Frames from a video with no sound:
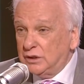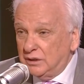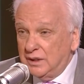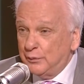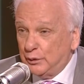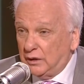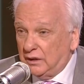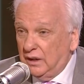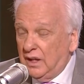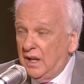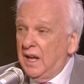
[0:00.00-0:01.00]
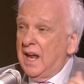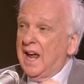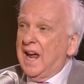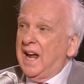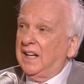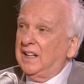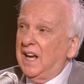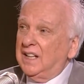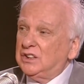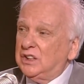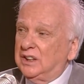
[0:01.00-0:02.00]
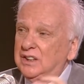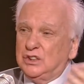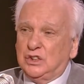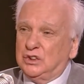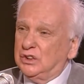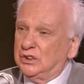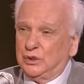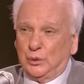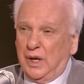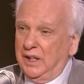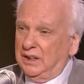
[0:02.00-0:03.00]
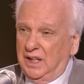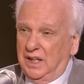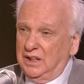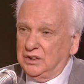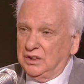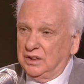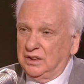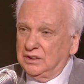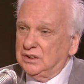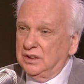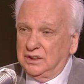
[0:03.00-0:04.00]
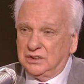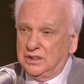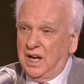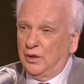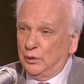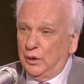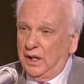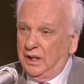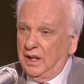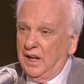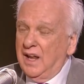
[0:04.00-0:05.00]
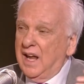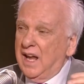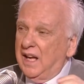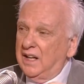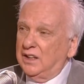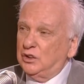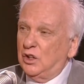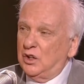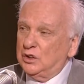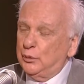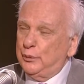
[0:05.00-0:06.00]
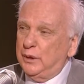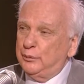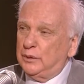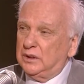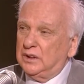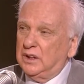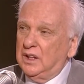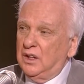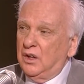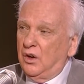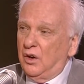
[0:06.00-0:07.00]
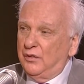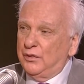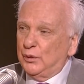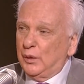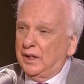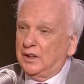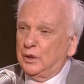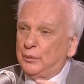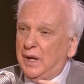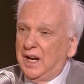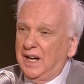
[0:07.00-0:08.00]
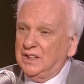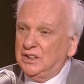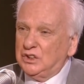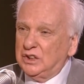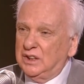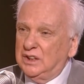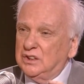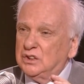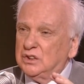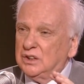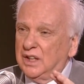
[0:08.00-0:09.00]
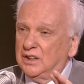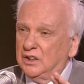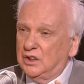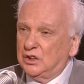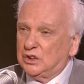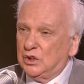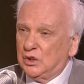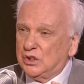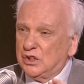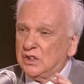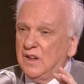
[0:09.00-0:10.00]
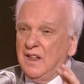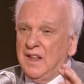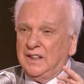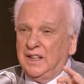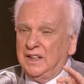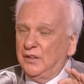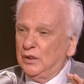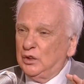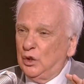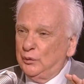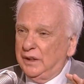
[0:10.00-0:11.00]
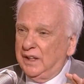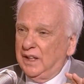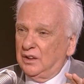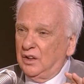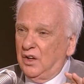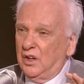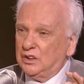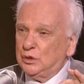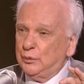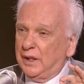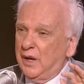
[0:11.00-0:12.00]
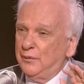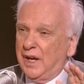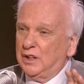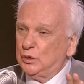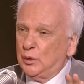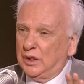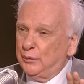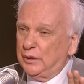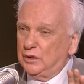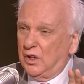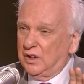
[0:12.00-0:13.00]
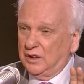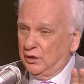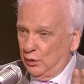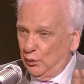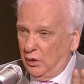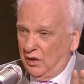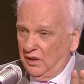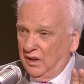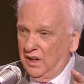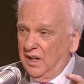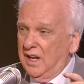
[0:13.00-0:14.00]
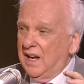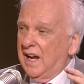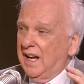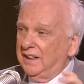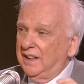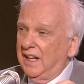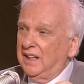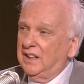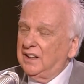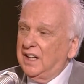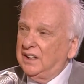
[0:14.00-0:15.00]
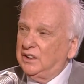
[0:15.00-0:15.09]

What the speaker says: I was a liberal. And I said, this just isn't right, guys. This is not right. And I talked to people off the record, behind the scenes, like a good soldier. They never told me to get lost, but I might as well have been talking to the wall. And then